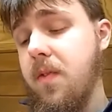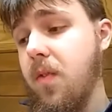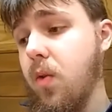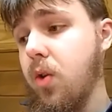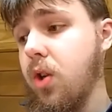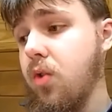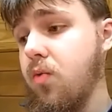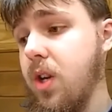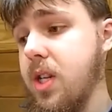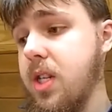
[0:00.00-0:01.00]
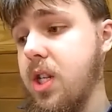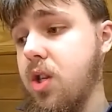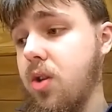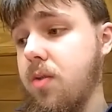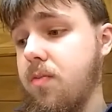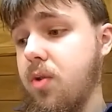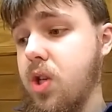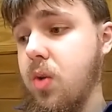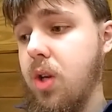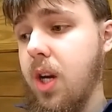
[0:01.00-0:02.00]
for good reason, so the
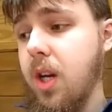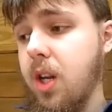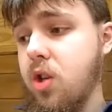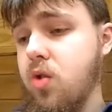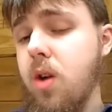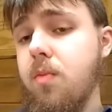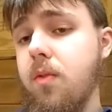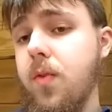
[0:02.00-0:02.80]
person would not get in trouble.